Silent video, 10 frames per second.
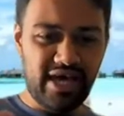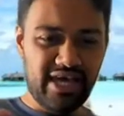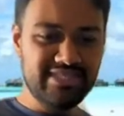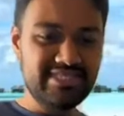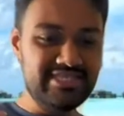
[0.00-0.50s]

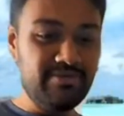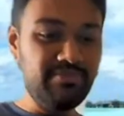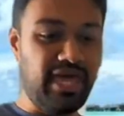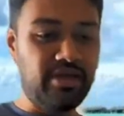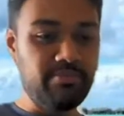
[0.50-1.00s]
a system
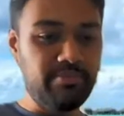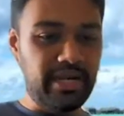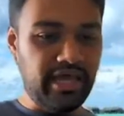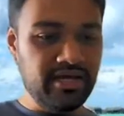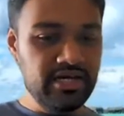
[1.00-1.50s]
can
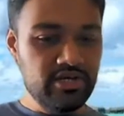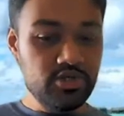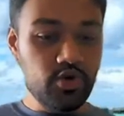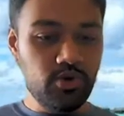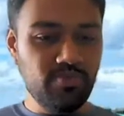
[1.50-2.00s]
break.
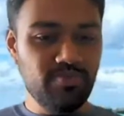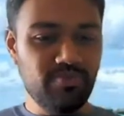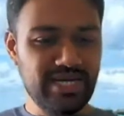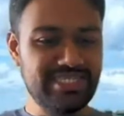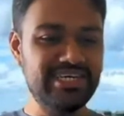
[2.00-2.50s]
So
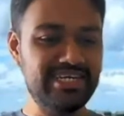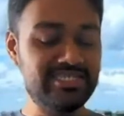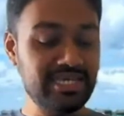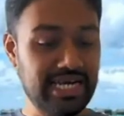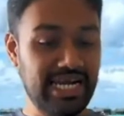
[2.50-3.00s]
it's
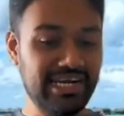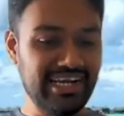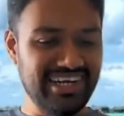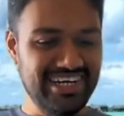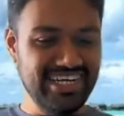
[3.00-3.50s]
a great
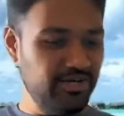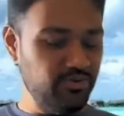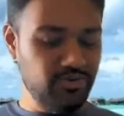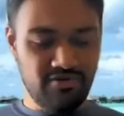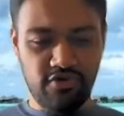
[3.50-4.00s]
learning
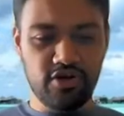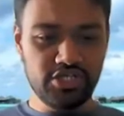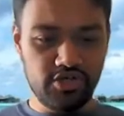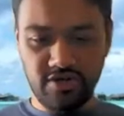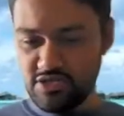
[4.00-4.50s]
tool for
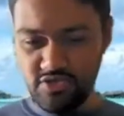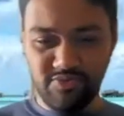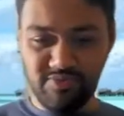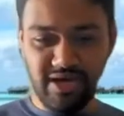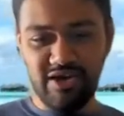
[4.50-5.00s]
sure.
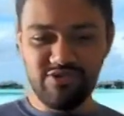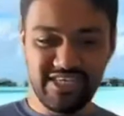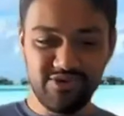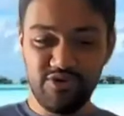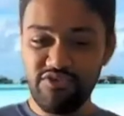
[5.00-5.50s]
So I would say
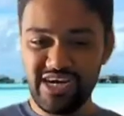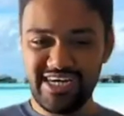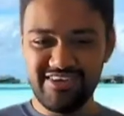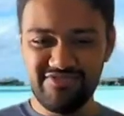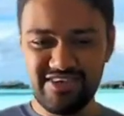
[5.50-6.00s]
go for it.
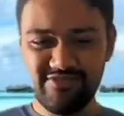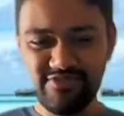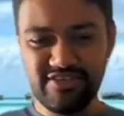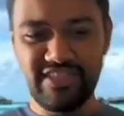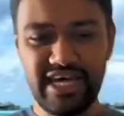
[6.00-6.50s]

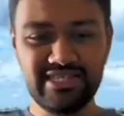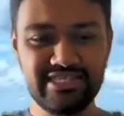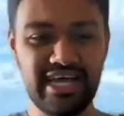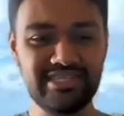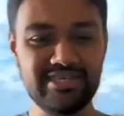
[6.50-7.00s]
If
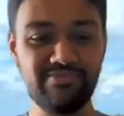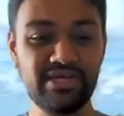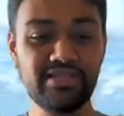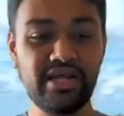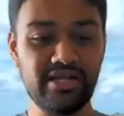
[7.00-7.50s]
that's something
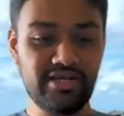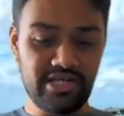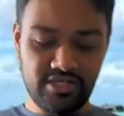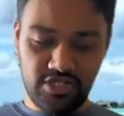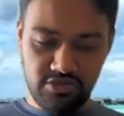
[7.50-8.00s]
that
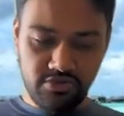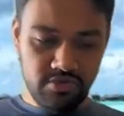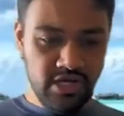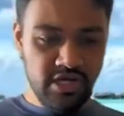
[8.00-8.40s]
interests you,